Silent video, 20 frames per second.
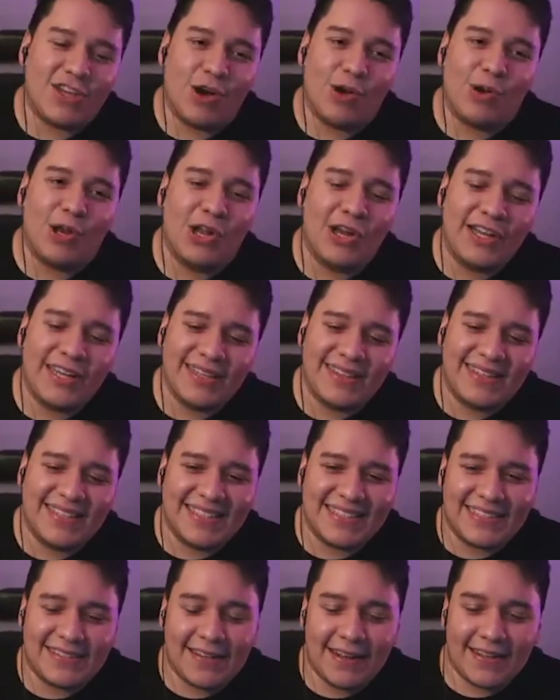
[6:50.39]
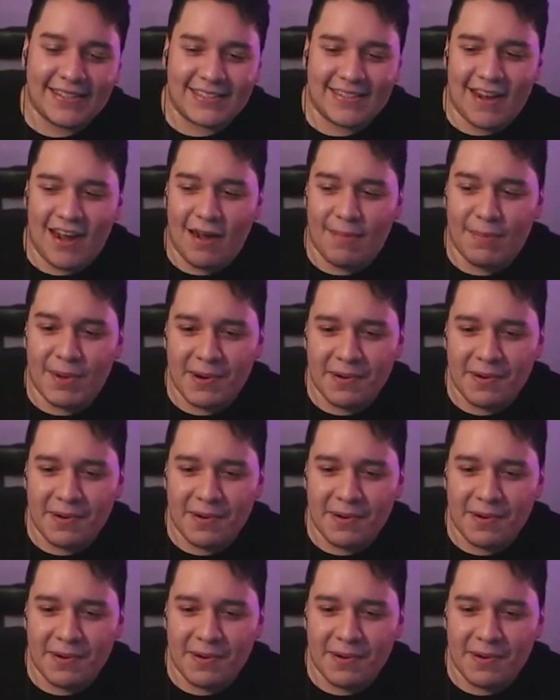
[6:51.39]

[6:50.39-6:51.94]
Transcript: Yo, look at this dust combo.